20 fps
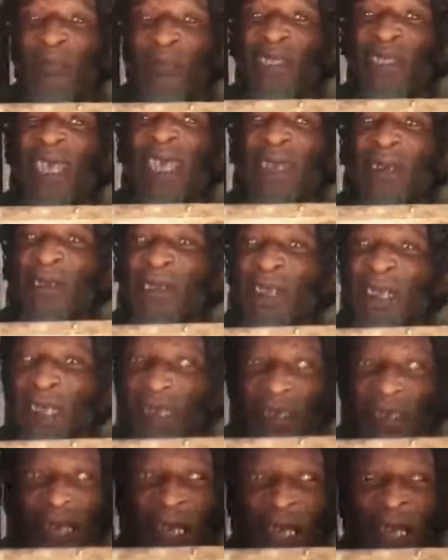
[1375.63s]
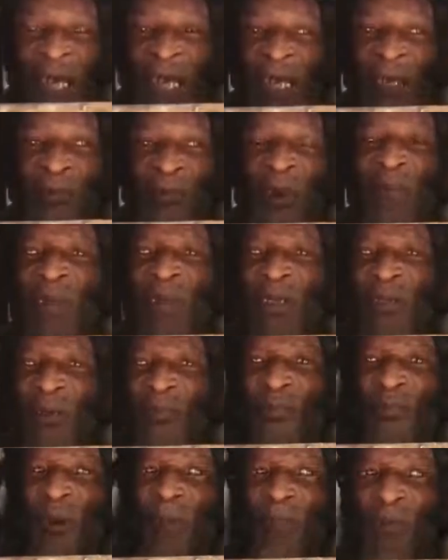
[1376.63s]
Still need some little
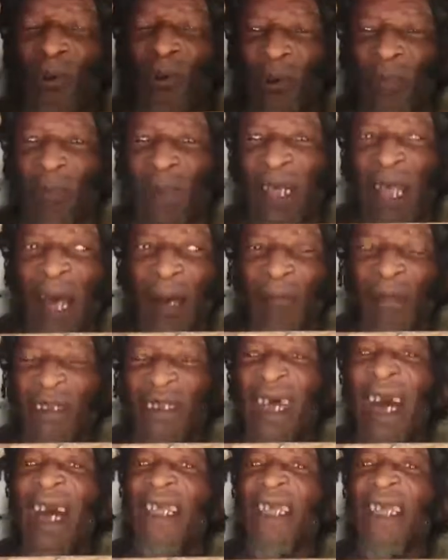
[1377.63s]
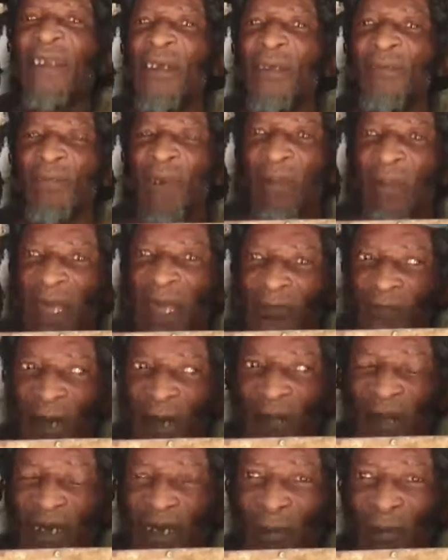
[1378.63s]
support because I'm not getting from my
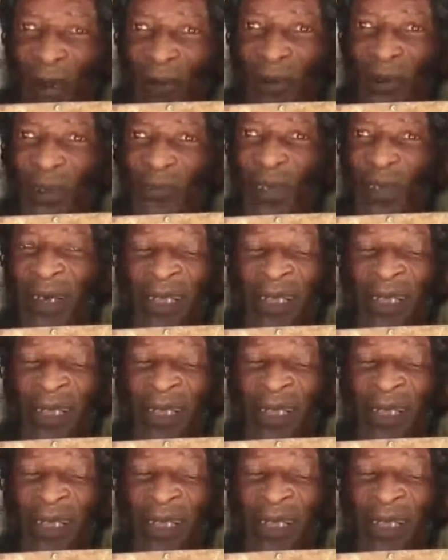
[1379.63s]
family, but me just